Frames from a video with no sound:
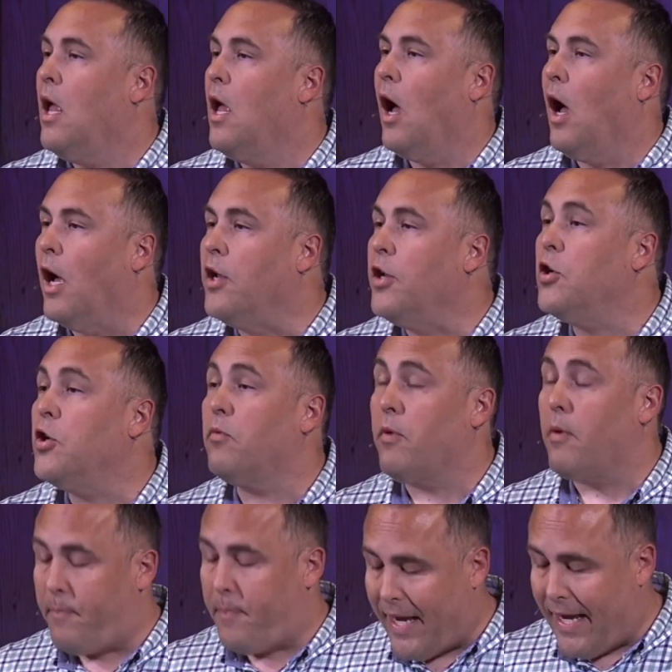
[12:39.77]
under
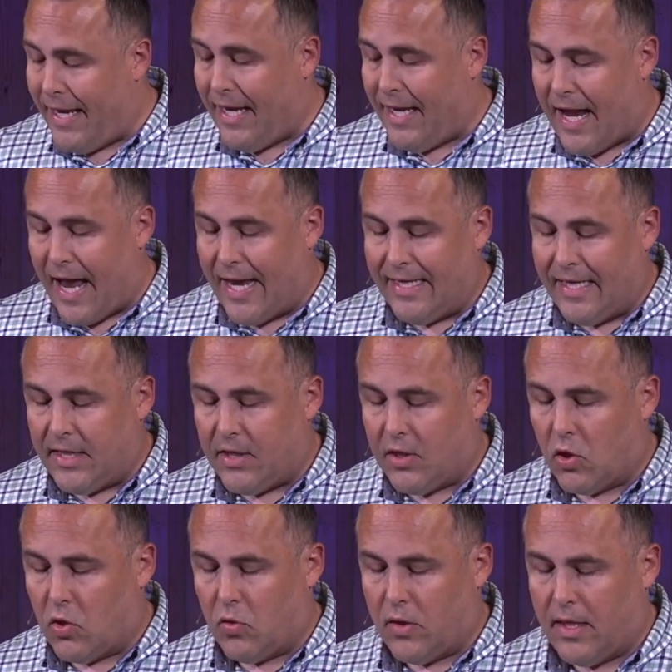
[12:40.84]
repeated
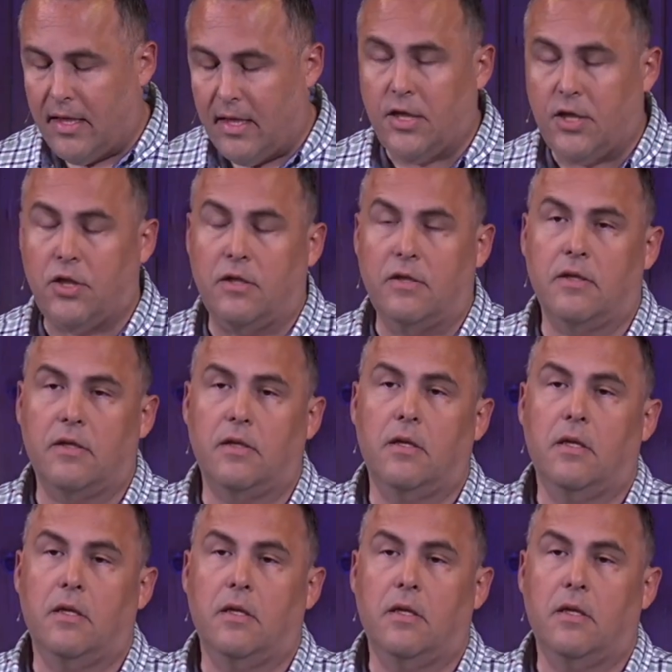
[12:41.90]
identical conditions.